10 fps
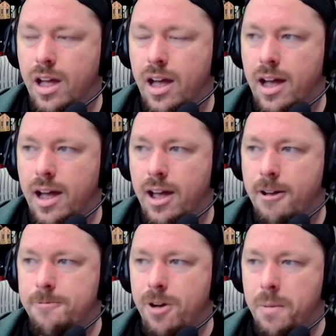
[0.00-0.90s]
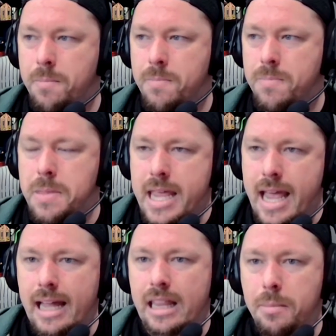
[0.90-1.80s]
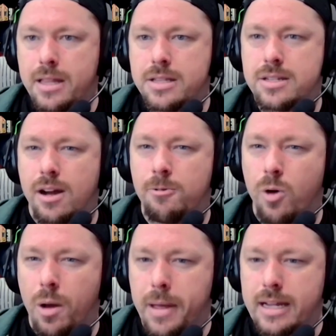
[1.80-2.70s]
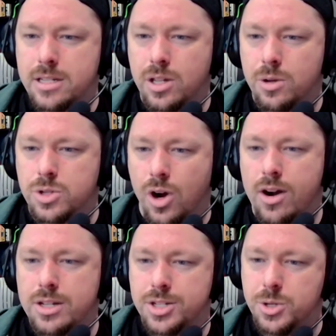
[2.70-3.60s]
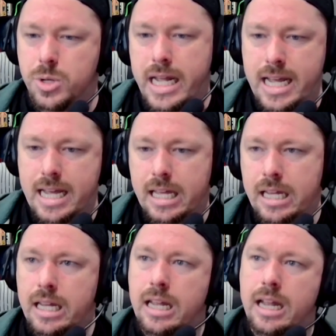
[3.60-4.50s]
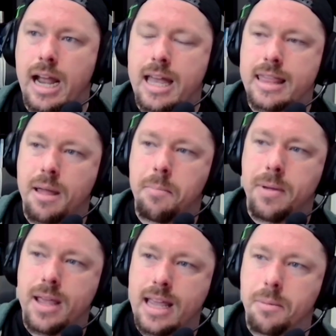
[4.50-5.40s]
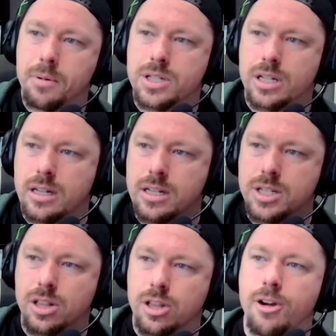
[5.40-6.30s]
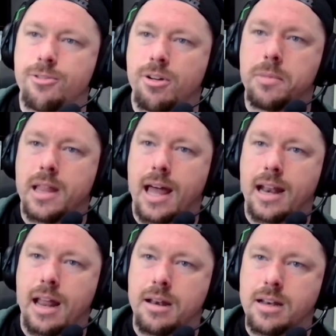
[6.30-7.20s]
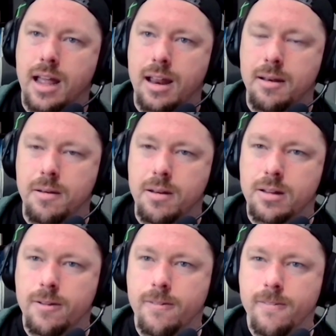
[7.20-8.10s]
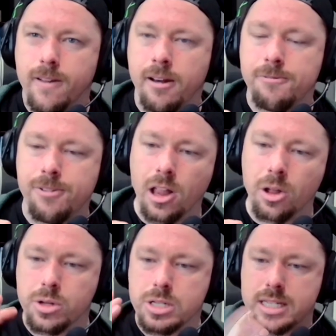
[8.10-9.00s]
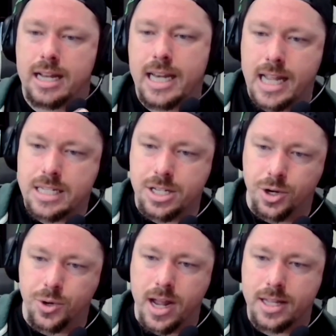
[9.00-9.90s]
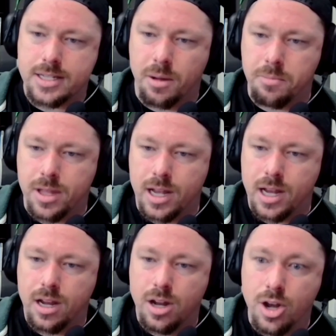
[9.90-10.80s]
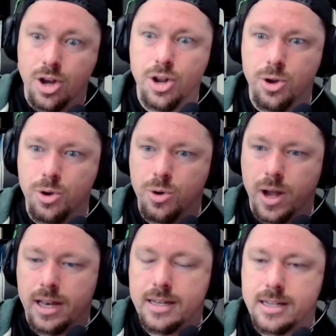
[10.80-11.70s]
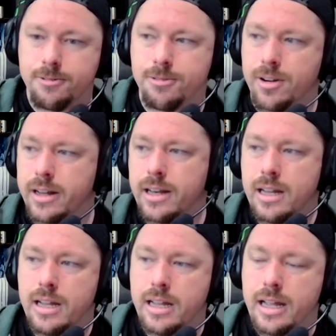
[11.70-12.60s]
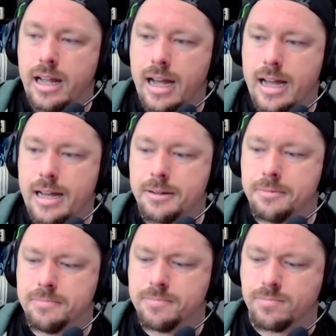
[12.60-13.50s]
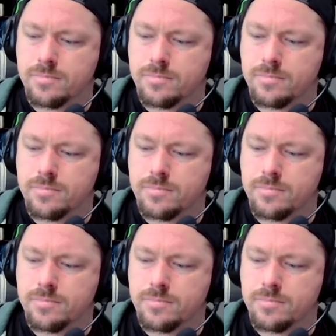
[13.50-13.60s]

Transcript: the elements of what makes those artists unique and then being able to learn from that and follow those techniques to create something new and different. Um,